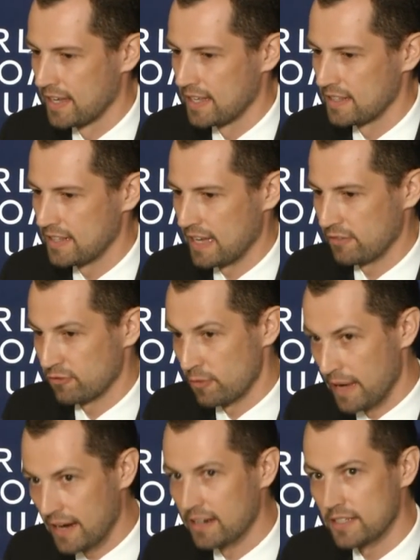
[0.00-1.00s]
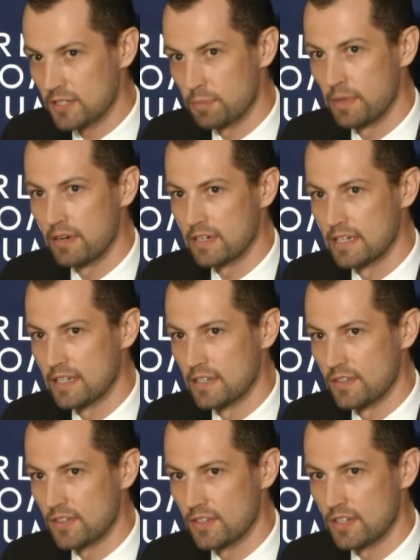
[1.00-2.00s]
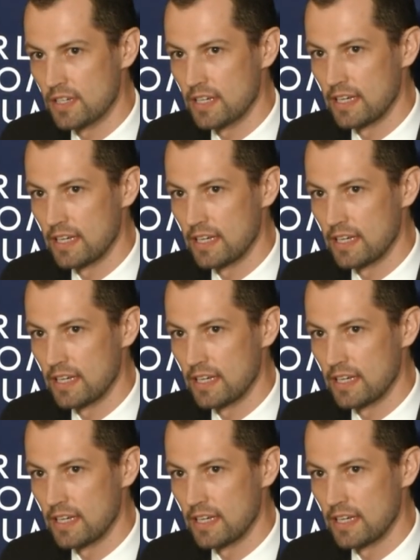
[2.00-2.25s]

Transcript: that from our experience,